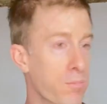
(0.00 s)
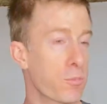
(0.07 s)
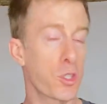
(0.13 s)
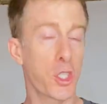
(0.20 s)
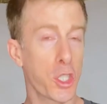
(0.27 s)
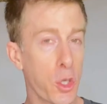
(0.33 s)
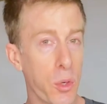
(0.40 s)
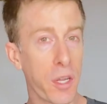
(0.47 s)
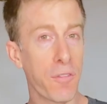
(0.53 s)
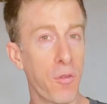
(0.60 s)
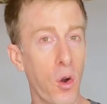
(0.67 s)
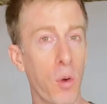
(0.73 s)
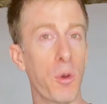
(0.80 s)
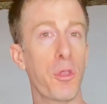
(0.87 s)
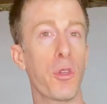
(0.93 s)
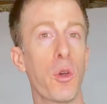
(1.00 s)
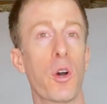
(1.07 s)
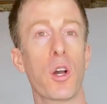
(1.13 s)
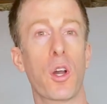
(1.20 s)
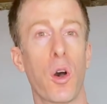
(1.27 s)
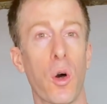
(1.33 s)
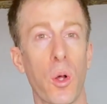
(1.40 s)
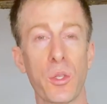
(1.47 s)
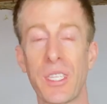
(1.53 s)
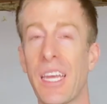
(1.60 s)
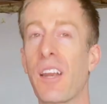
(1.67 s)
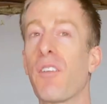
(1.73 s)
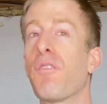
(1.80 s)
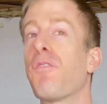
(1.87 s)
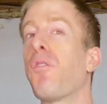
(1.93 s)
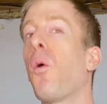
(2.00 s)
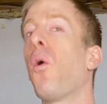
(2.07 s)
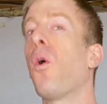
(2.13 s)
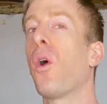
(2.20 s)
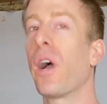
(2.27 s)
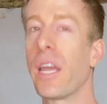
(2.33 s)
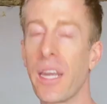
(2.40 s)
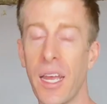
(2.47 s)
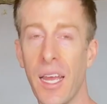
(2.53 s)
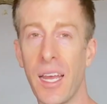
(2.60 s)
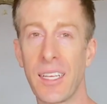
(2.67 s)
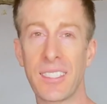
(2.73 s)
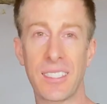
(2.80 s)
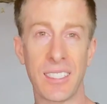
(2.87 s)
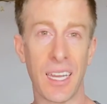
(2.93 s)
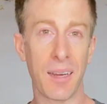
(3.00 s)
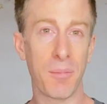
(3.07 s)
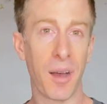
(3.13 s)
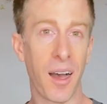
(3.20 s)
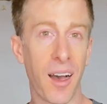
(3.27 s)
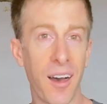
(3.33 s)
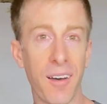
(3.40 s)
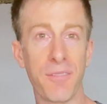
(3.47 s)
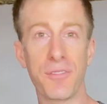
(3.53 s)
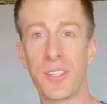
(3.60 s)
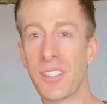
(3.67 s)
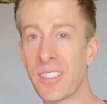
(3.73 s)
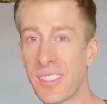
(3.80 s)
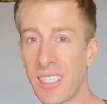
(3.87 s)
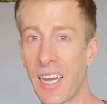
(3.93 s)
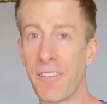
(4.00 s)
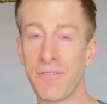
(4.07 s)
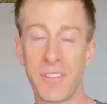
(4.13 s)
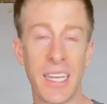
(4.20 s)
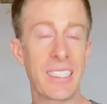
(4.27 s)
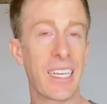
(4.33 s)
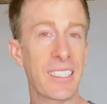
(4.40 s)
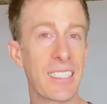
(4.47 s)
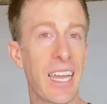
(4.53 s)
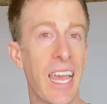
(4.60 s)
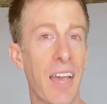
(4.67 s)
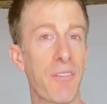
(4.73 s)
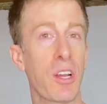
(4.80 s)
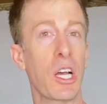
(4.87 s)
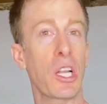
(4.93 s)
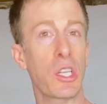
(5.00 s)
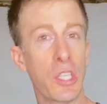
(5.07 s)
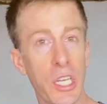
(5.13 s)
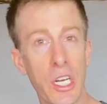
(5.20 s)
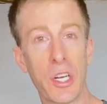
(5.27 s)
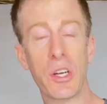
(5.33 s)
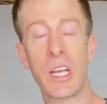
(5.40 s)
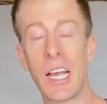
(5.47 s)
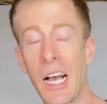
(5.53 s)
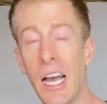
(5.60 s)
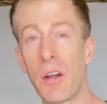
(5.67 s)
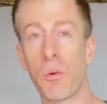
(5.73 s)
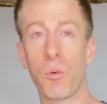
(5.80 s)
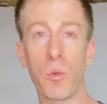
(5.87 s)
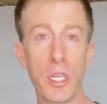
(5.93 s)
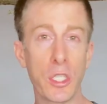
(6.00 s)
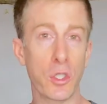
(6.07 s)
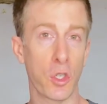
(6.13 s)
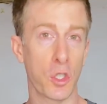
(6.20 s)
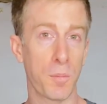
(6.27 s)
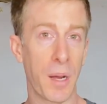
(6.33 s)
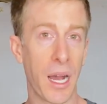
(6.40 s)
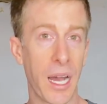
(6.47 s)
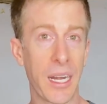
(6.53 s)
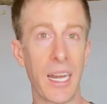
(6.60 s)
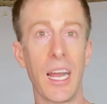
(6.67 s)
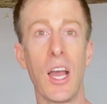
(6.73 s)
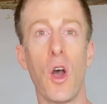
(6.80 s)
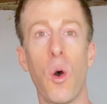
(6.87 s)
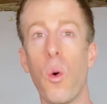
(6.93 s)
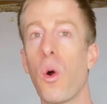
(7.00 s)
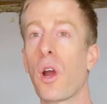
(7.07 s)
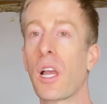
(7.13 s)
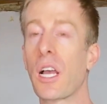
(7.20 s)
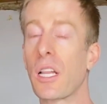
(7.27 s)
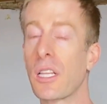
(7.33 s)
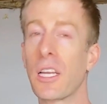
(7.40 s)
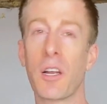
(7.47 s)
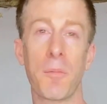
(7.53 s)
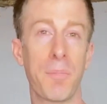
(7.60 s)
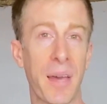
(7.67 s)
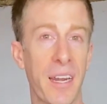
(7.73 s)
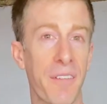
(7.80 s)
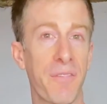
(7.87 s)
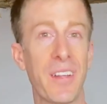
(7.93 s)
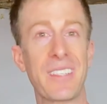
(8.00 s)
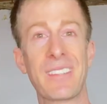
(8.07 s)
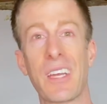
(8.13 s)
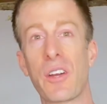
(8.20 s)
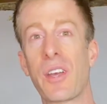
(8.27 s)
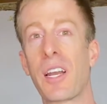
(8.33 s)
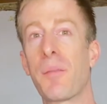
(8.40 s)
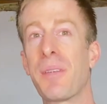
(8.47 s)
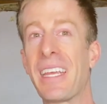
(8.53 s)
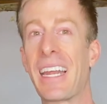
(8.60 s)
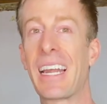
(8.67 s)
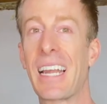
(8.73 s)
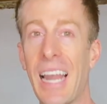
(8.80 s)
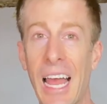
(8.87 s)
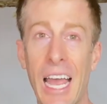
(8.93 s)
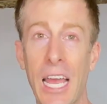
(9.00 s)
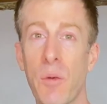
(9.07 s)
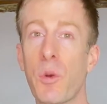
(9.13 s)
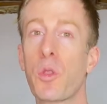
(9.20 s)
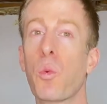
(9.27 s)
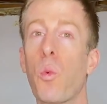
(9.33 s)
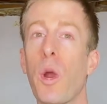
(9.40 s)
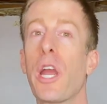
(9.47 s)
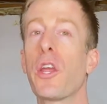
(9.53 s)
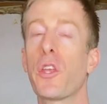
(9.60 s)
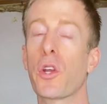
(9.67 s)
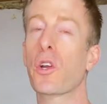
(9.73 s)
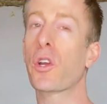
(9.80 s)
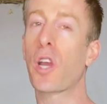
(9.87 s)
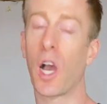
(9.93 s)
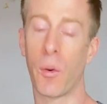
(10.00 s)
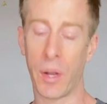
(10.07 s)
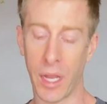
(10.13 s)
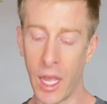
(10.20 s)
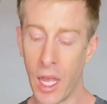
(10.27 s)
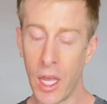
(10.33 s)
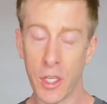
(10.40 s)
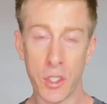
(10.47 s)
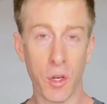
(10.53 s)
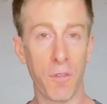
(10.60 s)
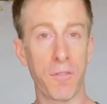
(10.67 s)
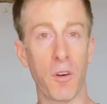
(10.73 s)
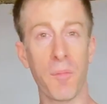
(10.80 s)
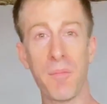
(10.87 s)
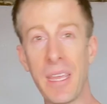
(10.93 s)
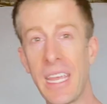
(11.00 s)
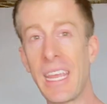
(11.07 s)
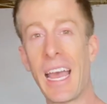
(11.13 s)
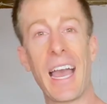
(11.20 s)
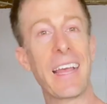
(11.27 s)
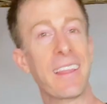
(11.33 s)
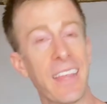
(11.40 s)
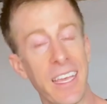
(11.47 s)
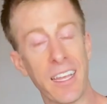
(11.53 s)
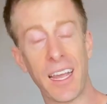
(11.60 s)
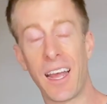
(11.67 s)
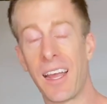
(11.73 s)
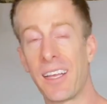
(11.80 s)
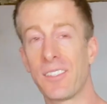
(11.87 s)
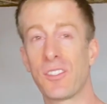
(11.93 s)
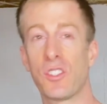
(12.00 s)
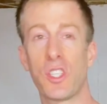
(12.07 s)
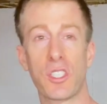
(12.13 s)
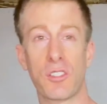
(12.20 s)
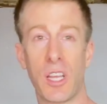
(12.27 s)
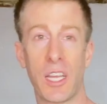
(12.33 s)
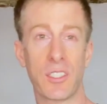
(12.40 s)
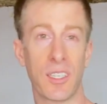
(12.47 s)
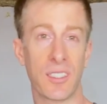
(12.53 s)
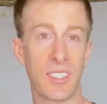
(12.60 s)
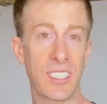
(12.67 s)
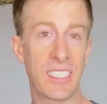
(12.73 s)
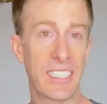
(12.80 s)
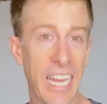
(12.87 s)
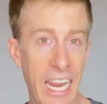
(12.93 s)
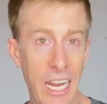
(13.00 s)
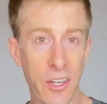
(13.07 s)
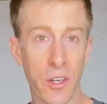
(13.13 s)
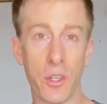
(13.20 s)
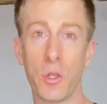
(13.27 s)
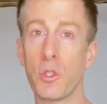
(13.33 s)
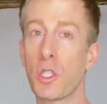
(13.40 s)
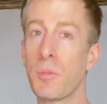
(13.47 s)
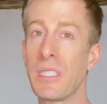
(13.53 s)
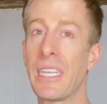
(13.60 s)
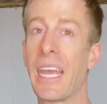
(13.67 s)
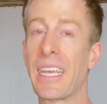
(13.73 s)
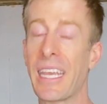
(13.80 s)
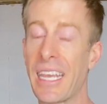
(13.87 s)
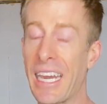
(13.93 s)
shooting for with your goals and avoid some of the stuff that doesn't have clear cut research behind it or clear benefits that are going to be in line with where you're going. So for me, I think as just as a standard, you should be taking